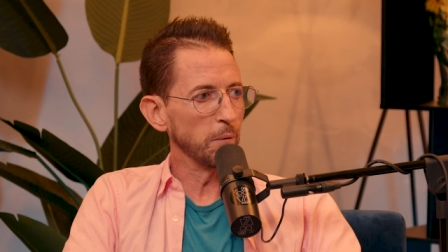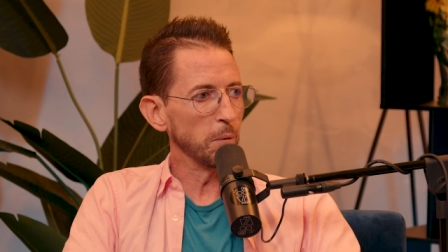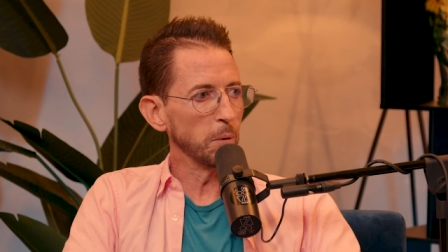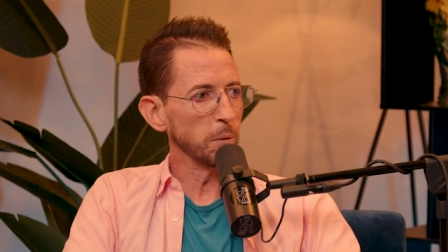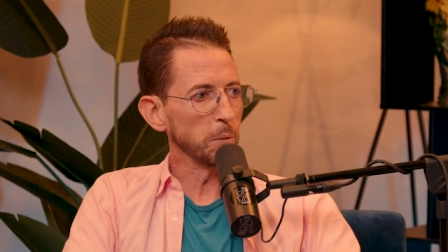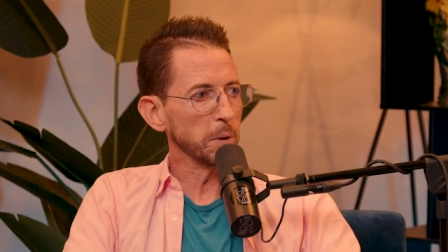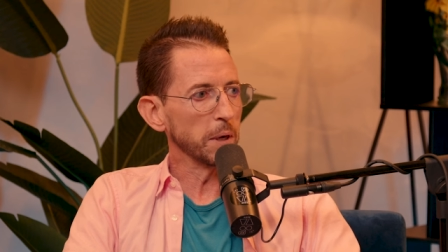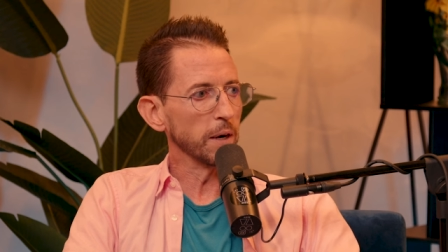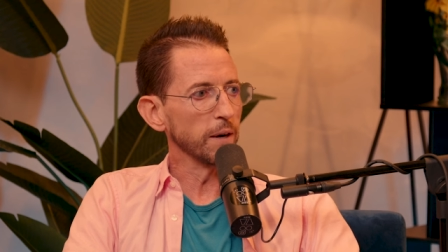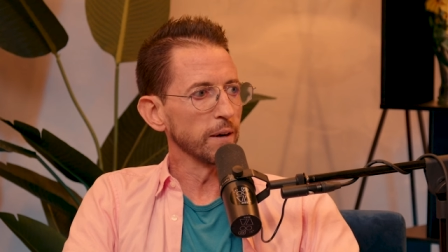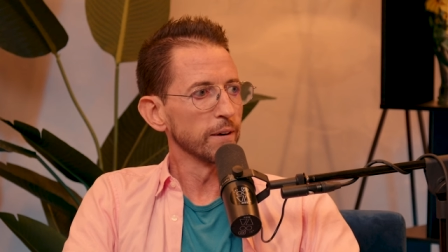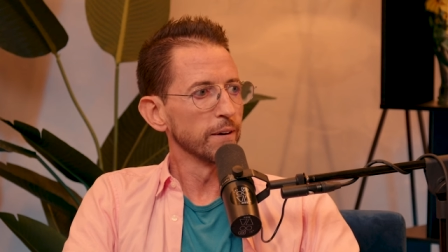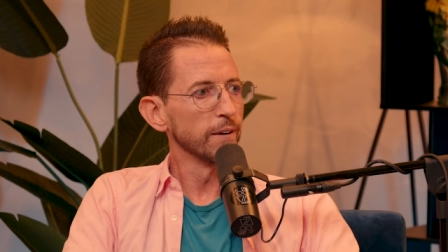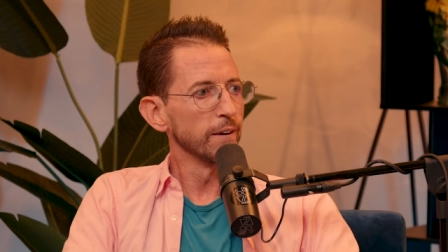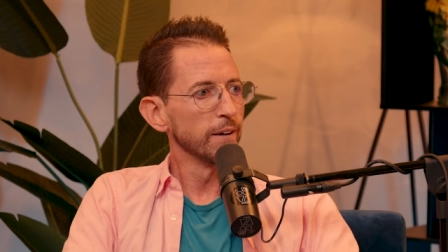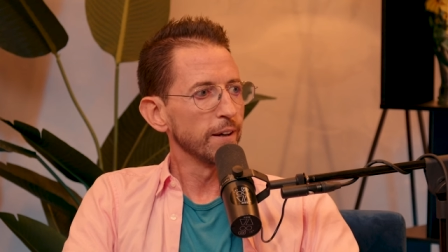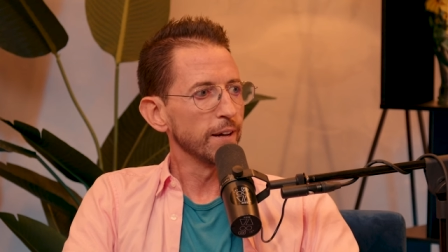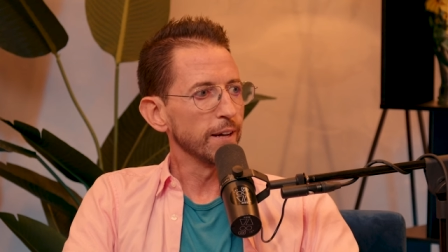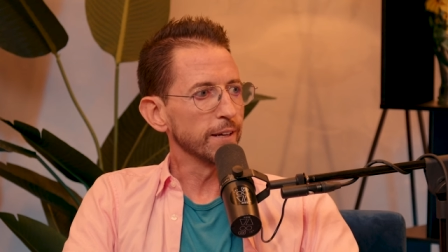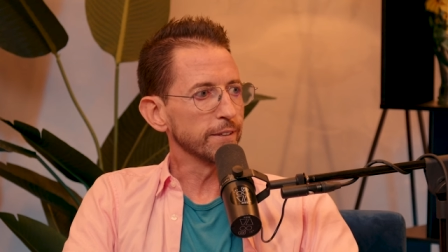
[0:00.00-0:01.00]
how old we are.
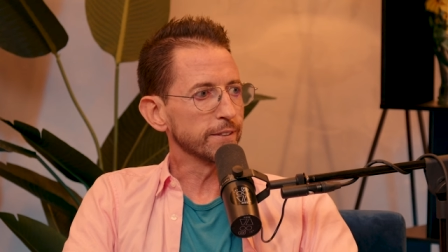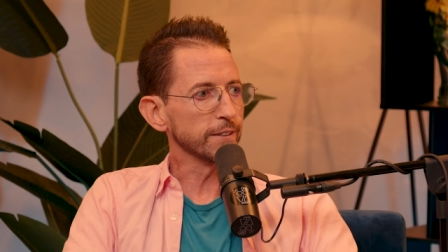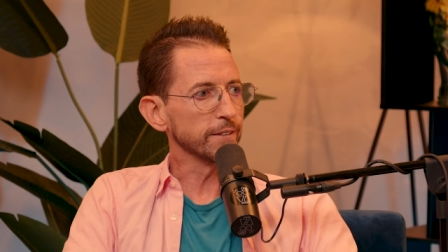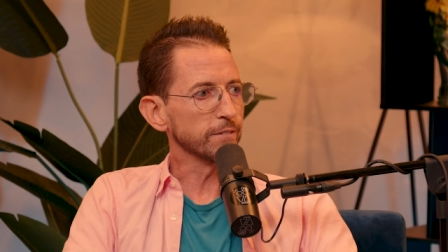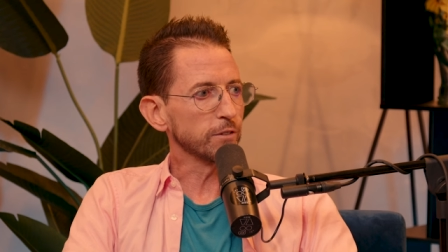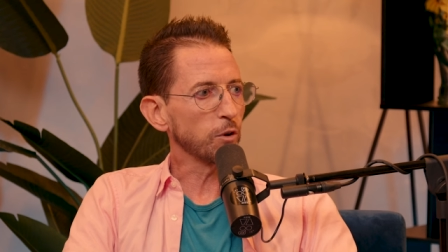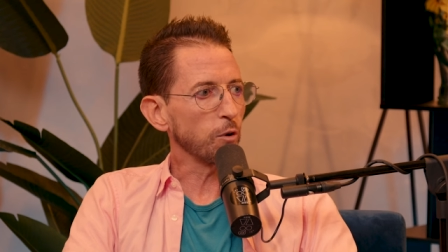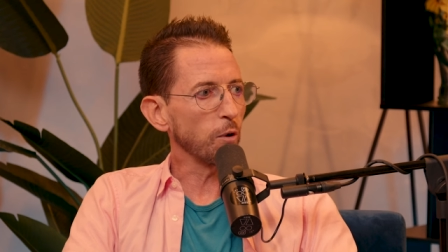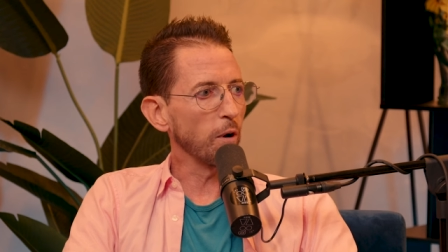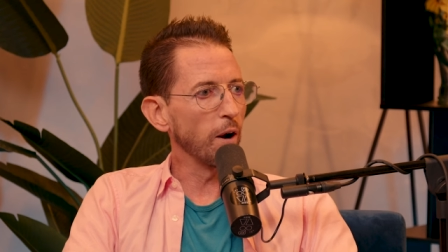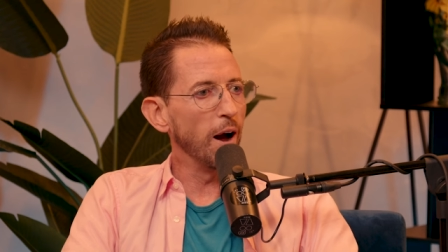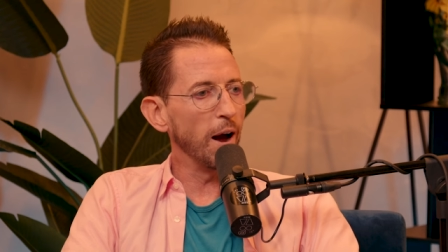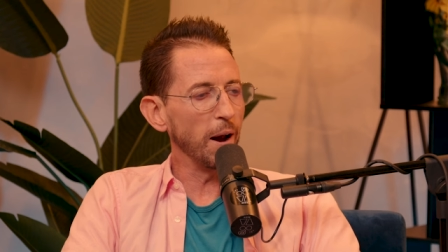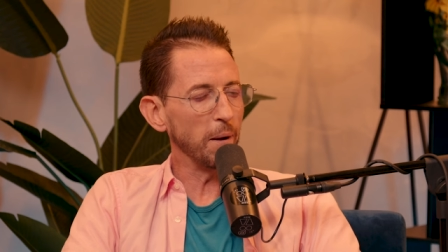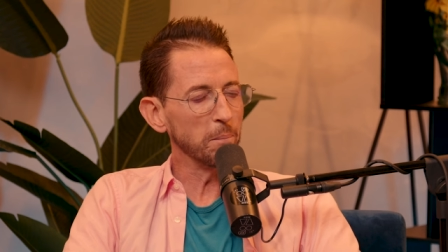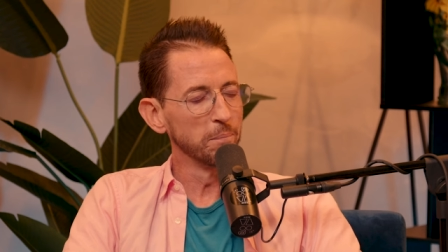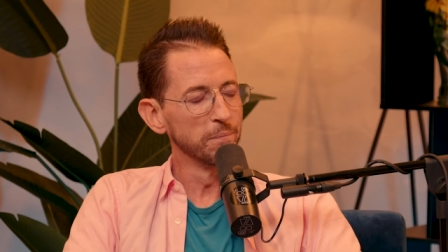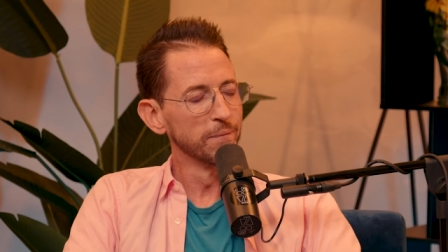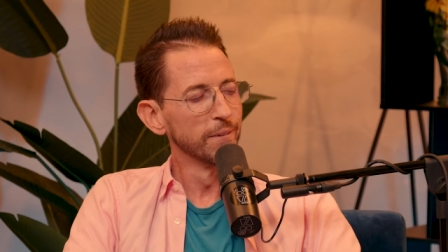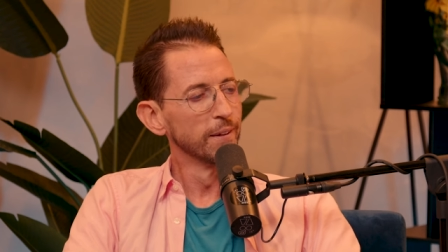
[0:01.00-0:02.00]
It's a
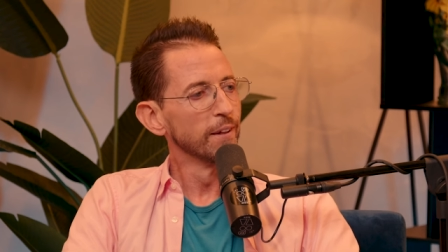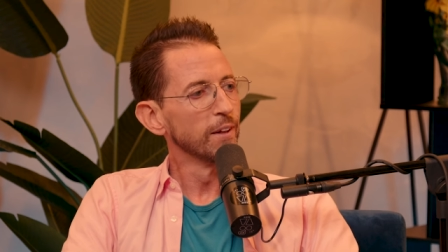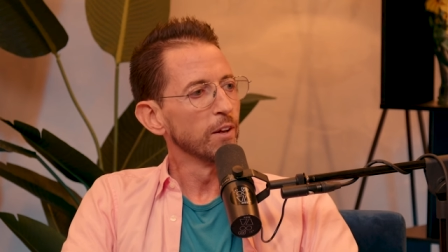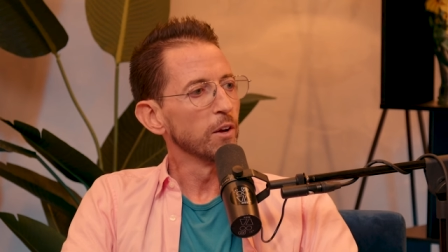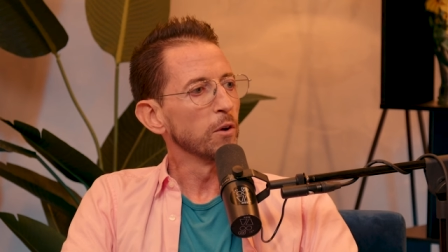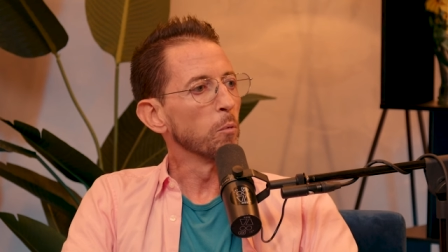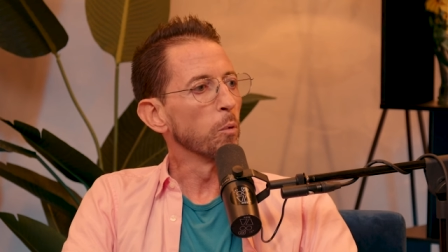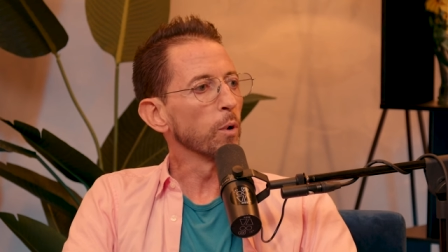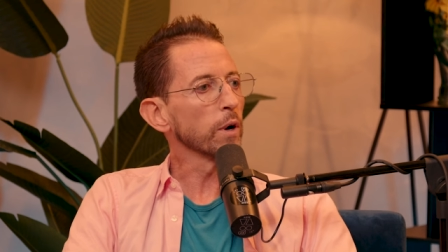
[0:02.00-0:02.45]
crime. Oh.